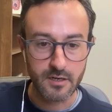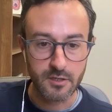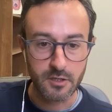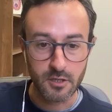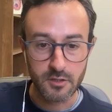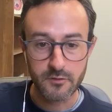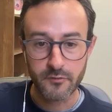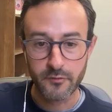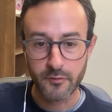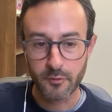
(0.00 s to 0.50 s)

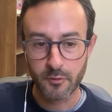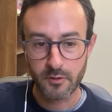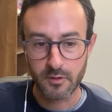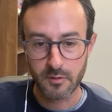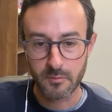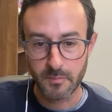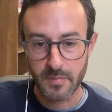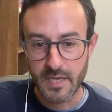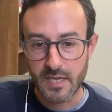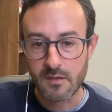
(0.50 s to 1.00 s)
not for
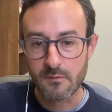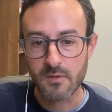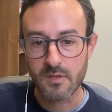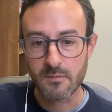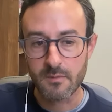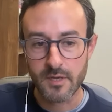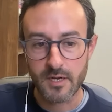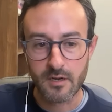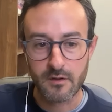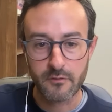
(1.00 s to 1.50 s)
the baby
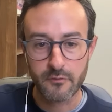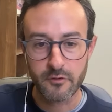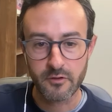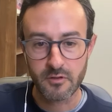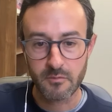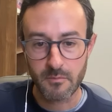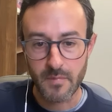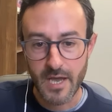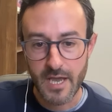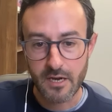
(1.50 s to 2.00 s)
but are for
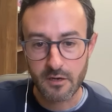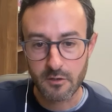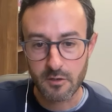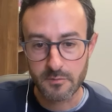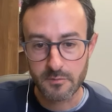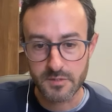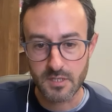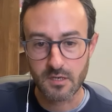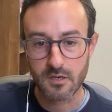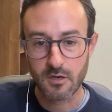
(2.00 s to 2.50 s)
the
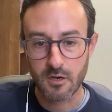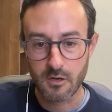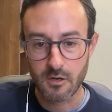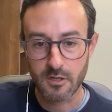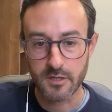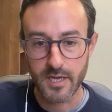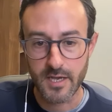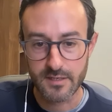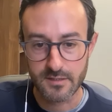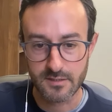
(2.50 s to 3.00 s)
microbes that
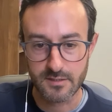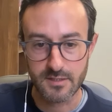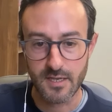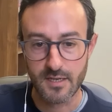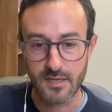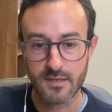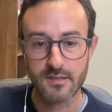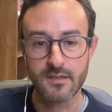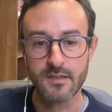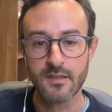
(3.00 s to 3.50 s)
colonize
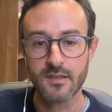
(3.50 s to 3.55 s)
that